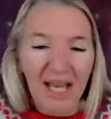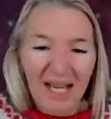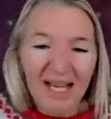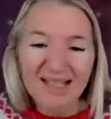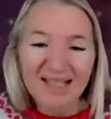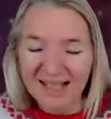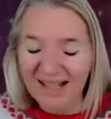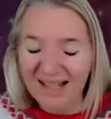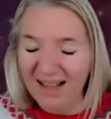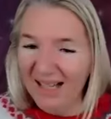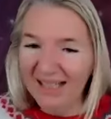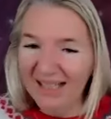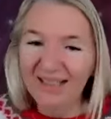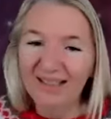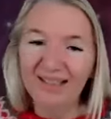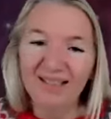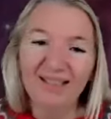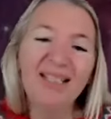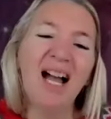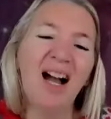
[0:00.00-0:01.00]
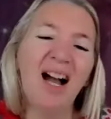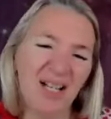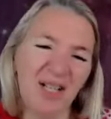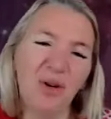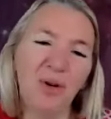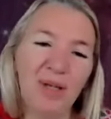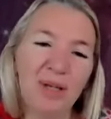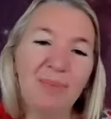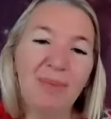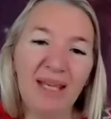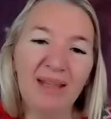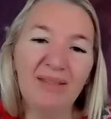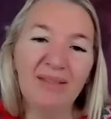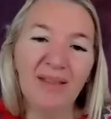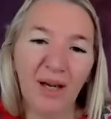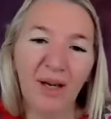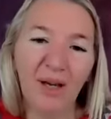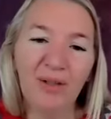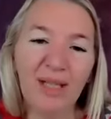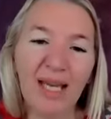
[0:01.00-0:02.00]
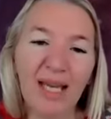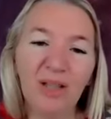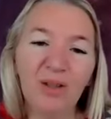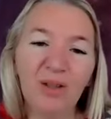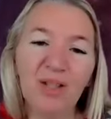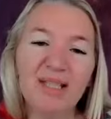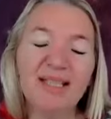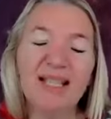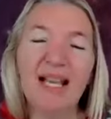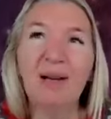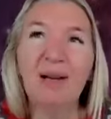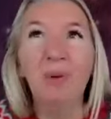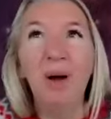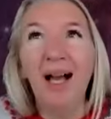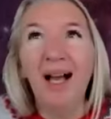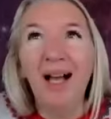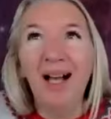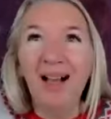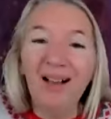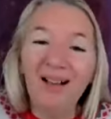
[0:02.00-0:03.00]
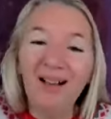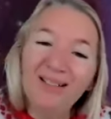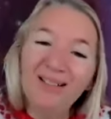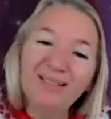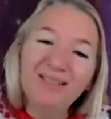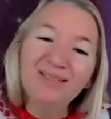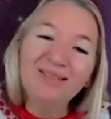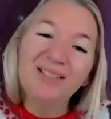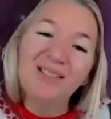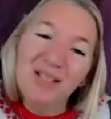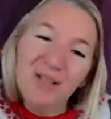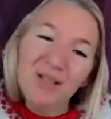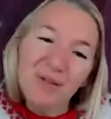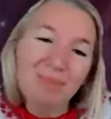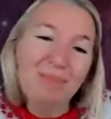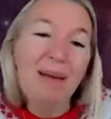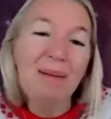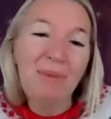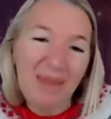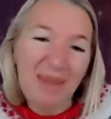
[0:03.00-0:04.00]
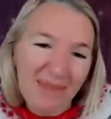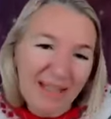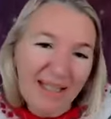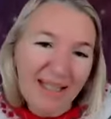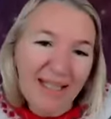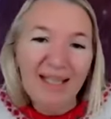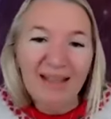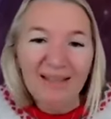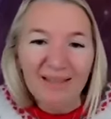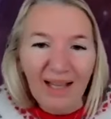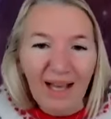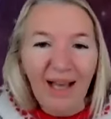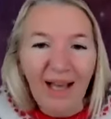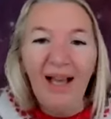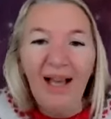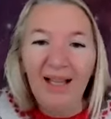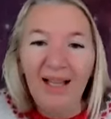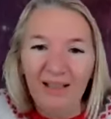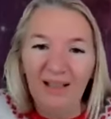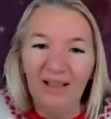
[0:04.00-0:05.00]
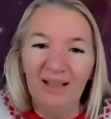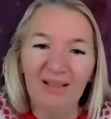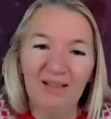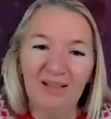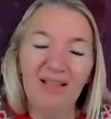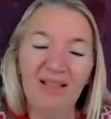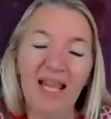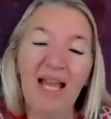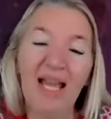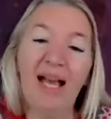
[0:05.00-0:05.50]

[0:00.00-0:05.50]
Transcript: it's um, like, yeah, I know what you mean, though. Yeah, you could say, well, she was maybe thinking that, and